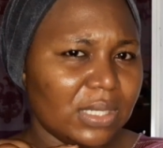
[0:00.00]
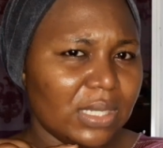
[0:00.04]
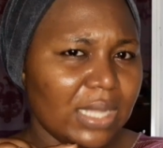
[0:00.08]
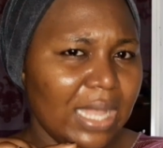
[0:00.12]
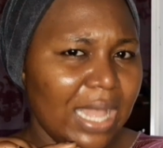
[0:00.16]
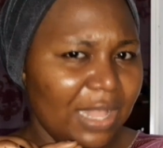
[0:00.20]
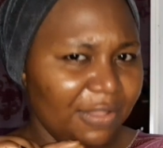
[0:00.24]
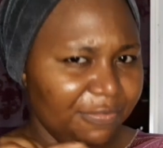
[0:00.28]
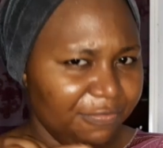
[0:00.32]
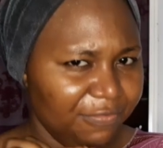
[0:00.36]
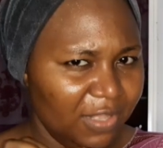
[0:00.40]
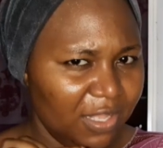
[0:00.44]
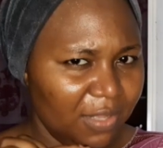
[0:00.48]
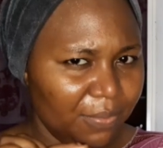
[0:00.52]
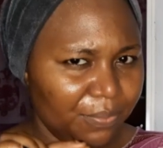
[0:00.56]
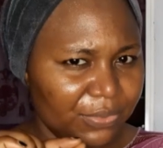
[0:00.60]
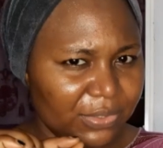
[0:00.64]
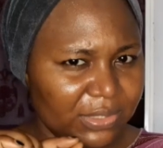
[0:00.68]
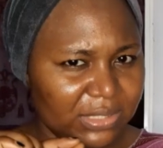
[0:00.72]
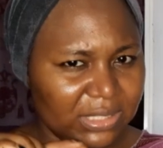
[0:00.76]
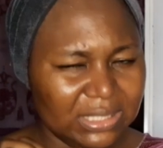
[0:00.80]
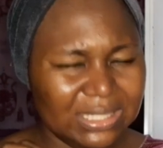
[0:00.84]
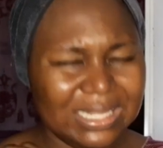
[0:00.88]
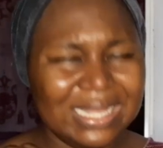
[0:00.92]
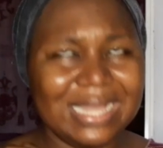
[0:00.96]
alpha
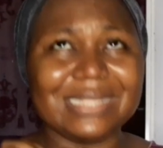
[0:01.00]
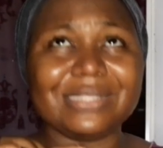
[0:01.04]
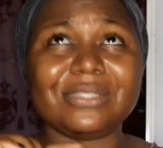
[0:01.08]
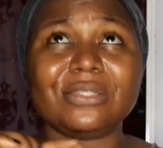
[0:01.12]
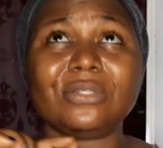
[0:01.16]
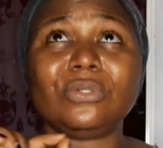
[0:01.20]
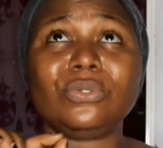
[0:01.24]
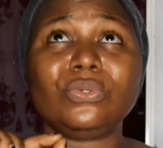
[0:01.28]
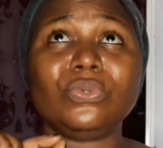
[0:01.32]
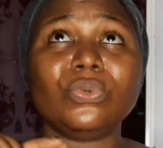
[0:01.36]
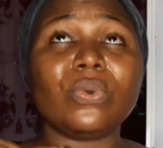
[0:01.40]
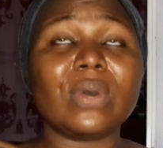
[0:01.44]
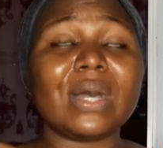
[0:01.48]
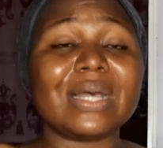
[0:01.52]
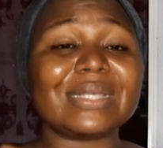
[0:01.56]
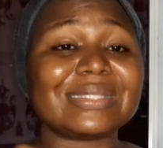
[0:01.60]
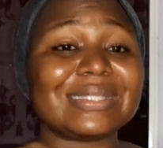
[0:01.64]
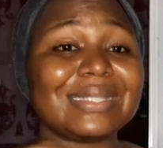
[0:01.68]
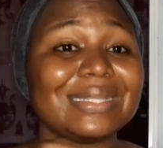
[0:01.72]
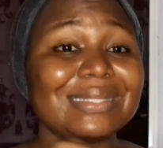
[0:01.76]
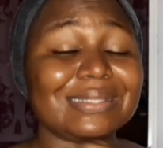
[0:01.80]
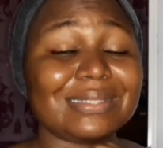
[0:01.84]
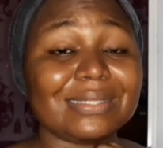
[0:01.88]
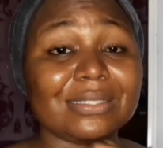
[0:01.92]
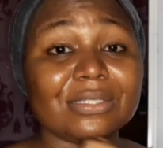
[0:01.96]
arbutin as low as,
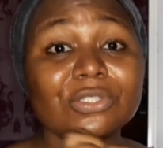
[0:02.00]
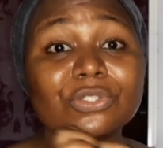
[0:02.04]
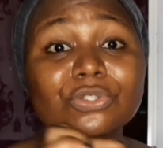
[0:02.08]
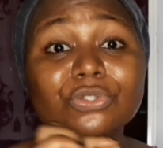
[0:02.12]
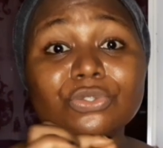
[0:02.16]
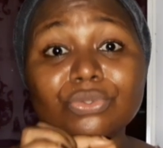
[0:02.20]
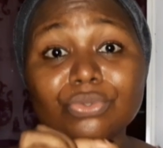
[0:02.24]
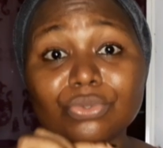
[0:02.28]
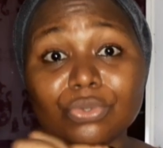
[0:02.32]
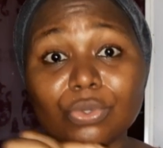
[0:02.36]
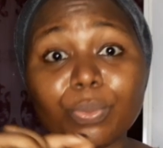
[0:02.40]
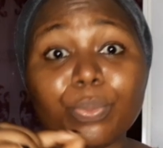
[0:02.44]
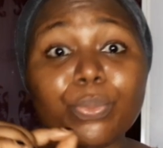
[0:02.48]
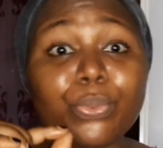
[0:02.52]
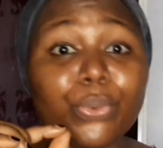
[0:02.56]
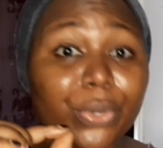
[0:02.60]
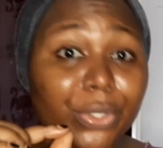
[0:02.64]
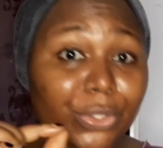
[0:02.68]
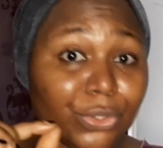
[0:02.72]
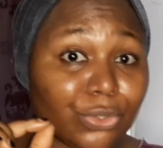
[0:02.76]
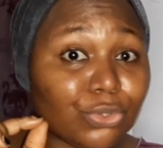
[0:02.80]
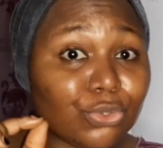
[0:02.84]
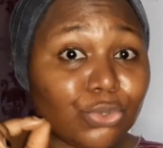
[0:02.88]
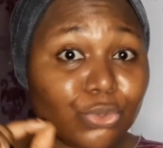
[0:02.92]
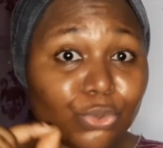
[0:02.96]
let's say,
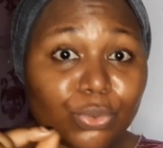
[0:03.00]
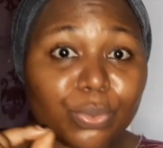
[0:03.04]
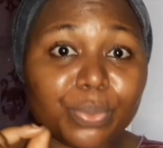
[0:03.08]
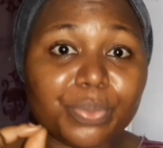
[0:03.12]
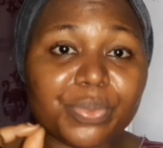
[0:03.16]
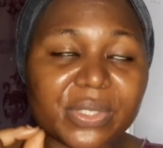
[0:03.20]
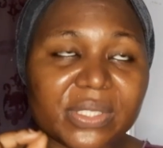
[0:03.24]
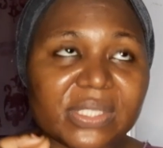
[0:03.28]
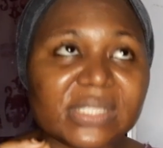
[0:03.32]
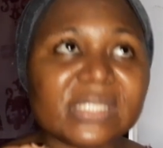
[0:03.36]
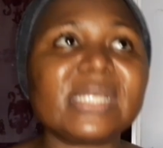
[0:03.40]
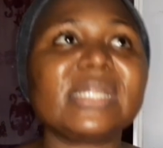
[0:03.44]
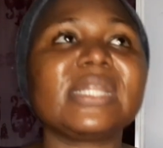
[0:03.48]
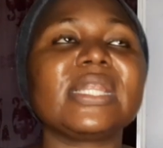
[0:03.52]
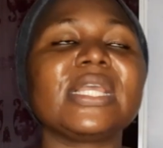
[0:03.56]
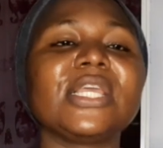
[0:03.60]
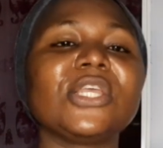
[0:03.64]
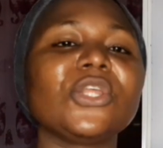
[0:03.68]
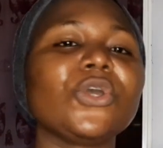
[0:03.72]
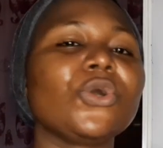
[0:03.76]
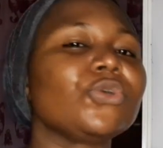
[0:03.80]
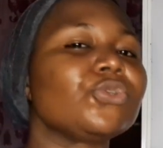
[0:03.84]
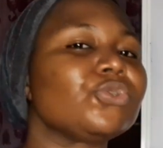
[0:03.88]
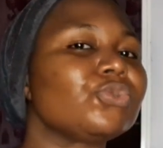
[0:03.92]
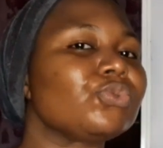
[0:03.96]
0.2%. It
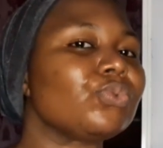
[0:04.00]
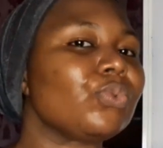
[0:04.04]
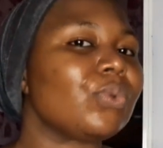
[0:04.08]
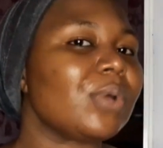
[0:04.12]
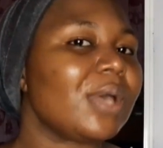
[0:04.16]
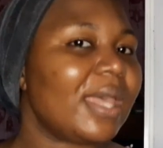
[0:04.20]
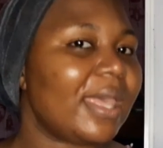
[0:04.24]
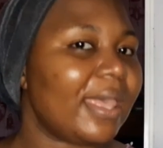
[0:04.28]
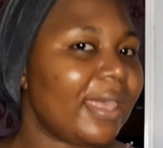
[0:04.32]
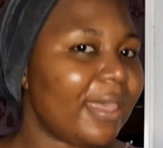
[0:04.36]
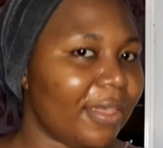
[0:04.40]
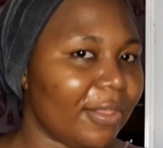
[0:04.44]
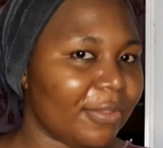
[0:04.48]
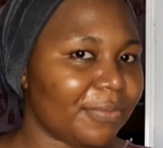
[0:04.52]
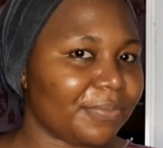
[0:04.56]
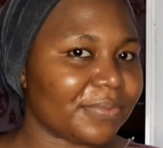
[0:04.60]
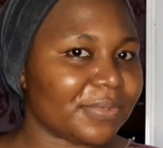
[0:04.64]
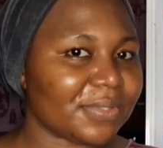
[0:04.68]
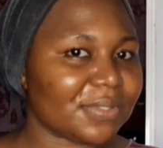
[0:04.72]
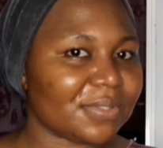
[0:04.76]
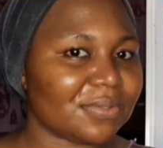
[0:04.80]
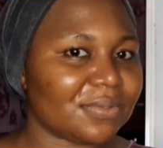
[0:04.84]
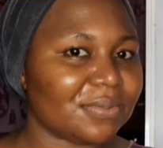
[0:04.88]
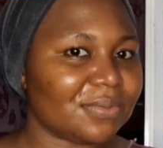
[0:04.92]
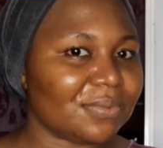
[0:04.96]
also
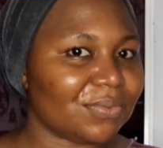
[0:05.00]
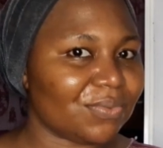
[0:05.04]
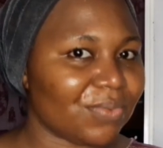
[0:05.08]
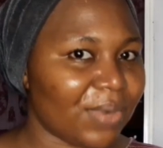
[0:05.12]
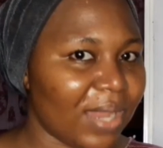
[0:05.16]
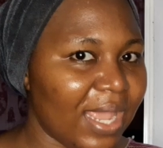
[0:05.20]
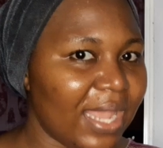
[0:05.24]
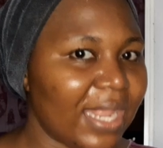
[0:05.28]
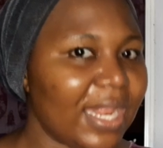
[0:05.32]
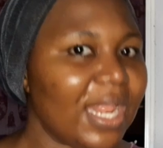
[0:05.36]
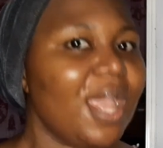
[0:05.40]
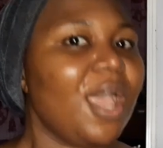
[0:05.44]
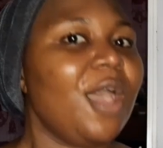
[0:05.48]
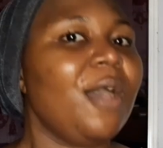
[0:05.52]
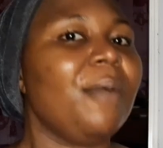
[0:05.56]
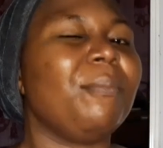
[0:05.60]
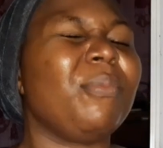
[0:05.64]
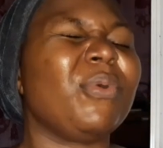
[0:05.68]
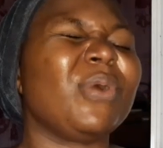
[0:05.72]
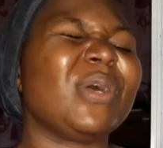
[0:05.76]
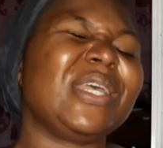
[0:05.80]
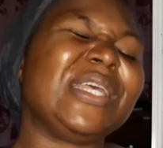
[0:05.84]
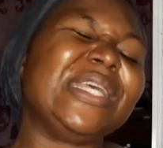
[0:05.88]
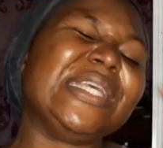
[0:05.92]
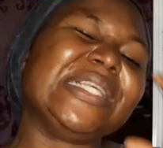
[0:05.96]
helps, right?
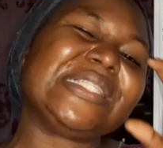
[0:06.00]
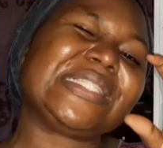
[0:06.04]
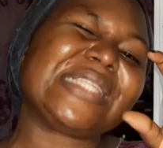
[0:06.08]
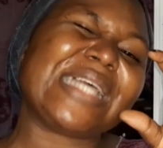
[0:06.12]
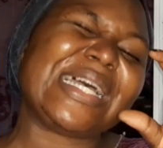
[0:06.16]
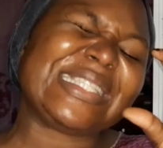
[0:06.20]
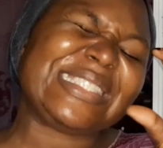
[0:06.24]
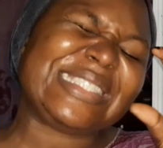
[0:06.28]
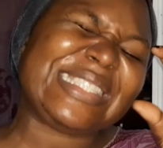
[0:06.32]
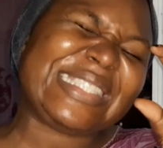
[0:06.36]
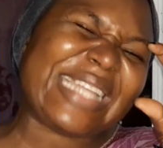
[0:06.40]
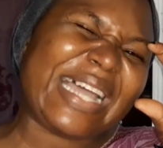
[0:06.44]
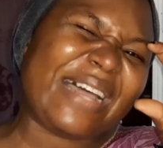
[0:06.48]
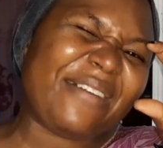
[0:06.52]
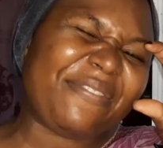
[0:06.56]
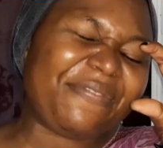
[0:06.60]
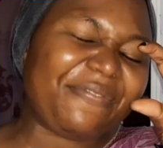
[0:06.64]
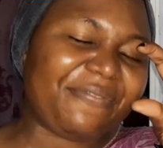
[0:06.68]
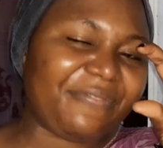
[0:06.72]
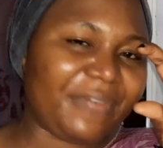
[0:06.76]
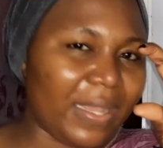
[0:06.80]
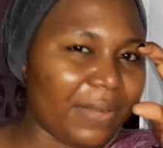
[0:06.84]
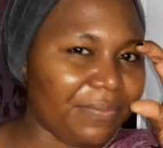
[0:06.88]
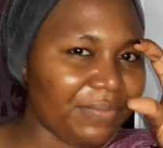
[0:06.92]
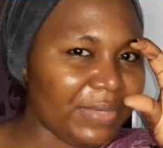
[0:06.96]
But it's at
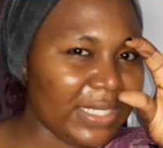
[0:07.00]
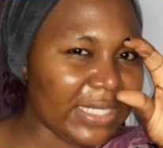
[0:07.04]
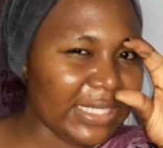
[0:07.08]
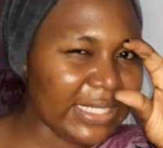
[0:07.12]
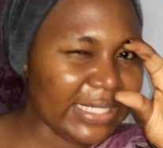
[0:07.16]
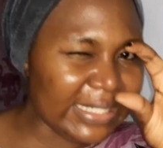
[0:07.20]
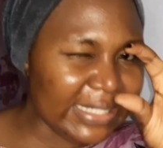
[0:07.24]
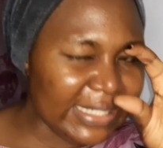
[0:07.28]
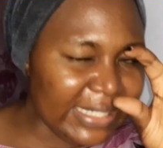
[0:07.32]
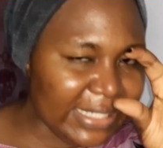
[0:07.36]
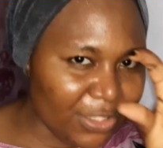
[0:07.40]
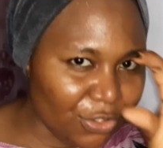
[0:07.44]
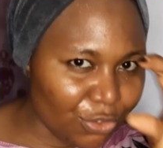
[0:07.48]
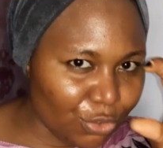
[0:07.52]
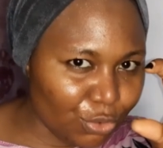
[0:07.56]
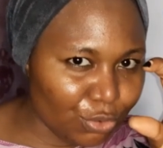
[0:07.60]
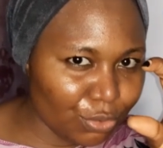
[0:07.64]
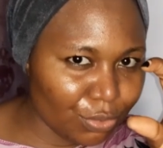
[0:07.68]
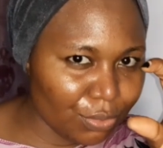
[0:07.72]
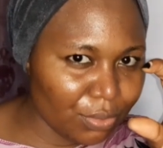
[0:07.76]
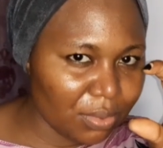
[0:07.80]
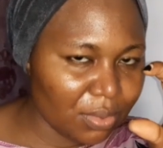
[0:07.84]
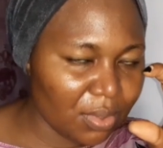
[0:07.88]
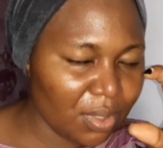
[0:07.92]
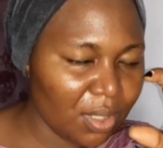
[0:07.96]
that very
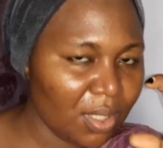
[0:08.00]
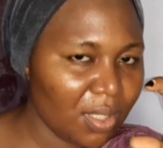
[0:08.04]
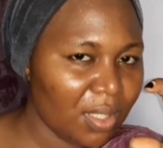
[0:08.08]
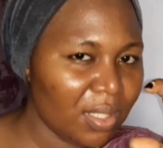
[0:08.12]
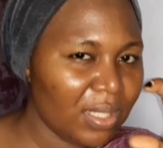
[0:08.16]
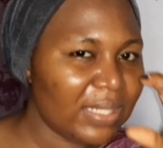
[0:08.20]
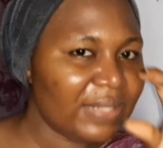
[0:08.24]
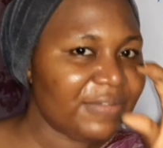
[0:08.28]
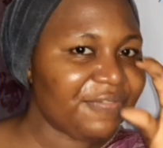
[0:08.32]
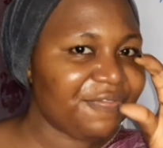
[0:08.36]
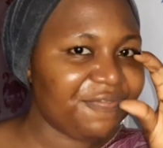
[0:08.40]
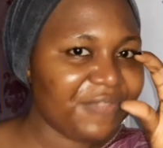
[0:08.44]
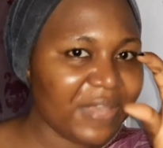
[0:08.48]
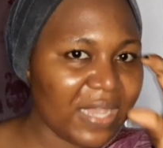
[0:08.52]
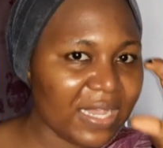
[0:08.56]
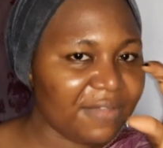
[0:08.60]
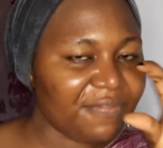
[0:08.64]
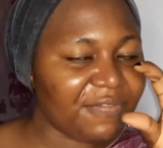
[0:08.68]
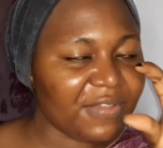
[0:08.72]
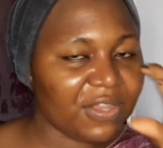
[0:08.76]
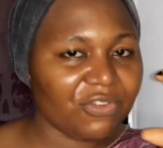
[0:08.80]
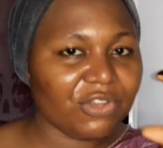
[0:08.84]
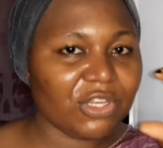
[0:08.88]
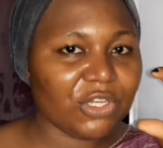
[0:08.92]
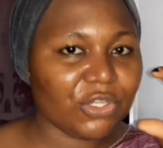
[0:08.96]
little,
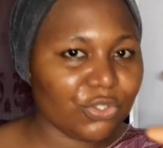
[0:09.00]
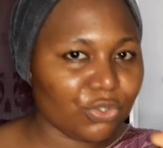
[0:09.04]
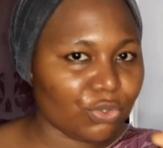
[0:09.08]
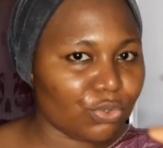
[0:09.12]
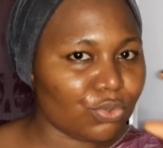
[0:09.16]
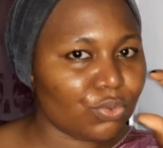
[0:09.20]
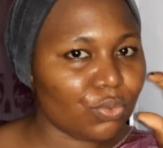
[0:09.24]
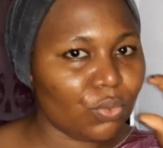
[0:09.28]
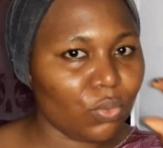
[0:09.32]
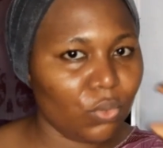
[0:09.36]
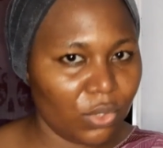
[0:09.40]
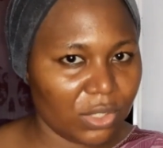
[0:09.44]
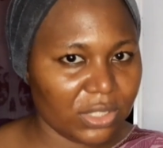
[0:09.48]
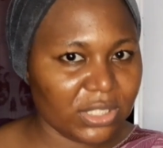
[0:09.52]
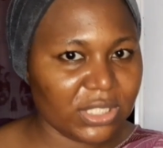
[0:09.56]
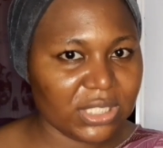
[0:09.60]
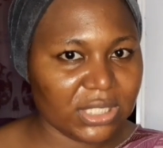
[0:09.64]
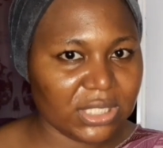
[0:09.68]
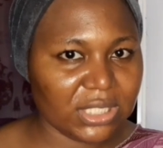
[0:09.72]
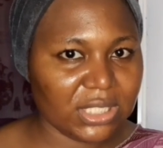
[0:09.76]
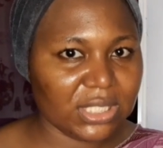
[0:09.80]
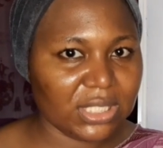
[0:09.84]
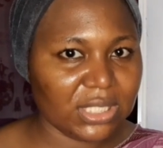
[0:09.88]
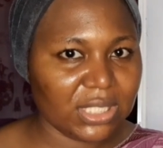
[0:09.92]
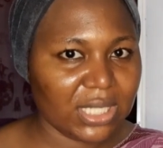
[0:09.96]
very little
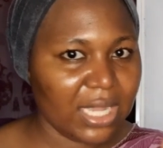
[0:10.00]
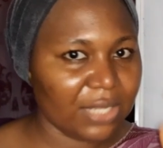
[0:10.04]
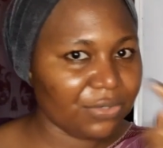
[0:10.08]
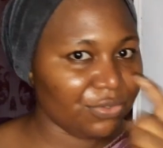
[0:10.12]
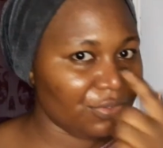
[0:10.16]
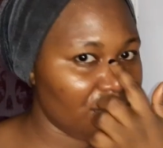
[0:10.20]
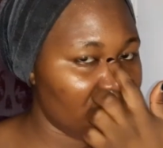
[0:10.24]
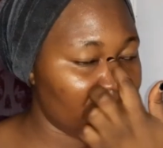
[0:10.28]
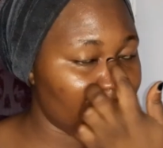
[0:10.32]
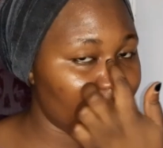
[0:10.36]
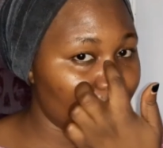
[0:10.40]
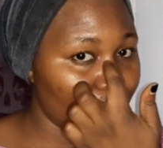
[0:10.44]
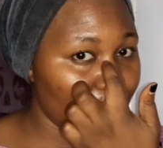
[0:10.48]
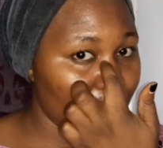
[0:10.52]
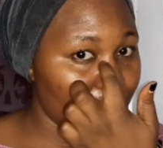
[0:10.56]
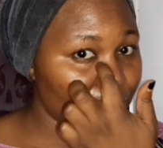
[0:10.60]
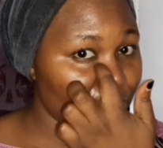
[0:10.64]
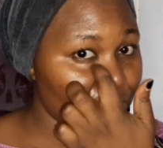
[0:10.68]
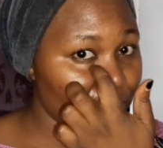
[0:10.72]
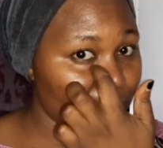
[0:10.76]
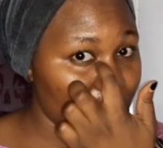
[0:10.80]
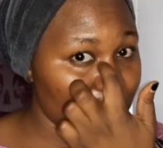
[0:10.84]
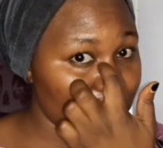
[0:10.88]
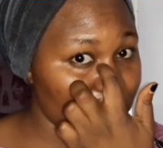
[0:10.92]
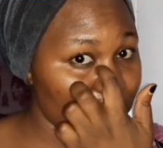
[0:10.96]
quantity. I don't know if you know what I'm
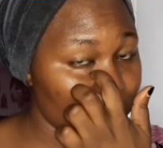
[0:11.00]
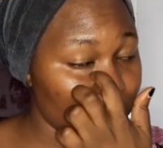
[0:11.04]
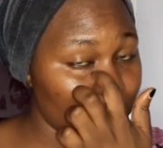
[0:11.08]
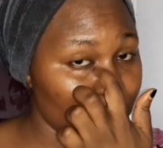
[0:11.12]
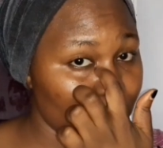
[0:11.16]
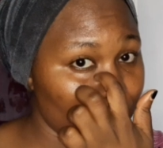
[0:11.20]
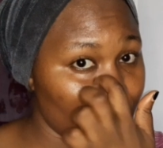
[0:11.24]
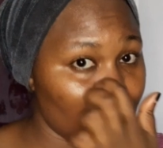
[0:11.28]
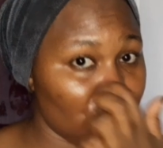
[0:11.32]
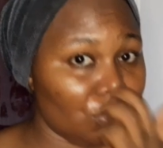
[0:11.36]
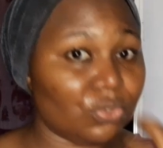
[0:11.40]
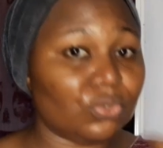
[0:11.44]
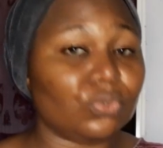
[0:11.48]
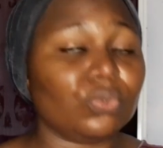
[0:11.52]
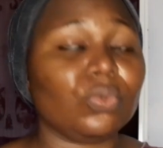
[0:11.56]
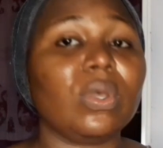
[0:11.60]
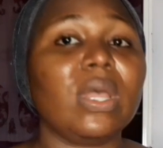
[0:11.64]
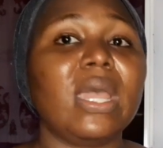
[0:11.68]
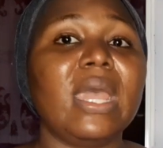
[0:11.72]
trying to say to you. So